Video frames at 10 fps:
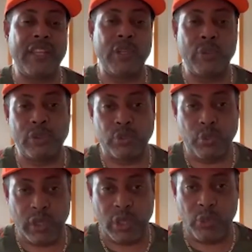he was
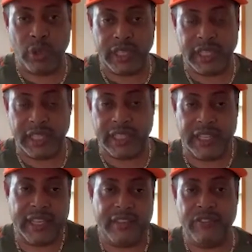really wanted to get
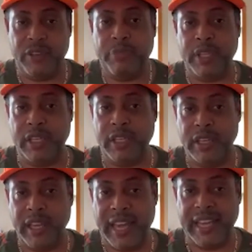that MVP
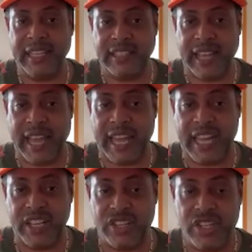at his
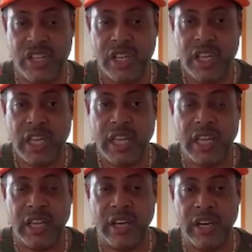age.
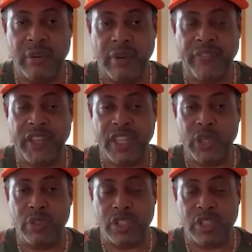And I think he was